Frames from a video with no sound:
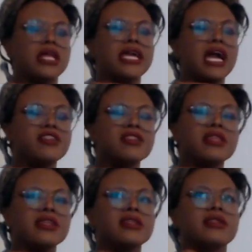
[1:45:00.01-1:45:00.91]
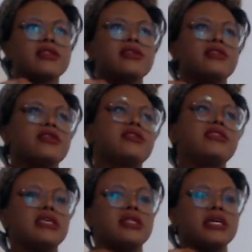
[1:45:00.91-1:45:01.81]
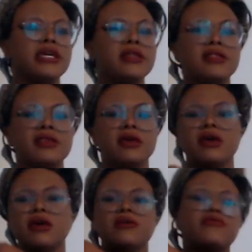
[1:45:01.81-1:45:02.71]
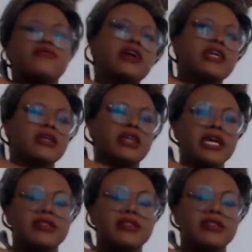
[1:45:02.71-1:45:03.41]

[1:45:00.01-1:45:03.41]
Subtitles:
like, I just think that this is the silliest fucking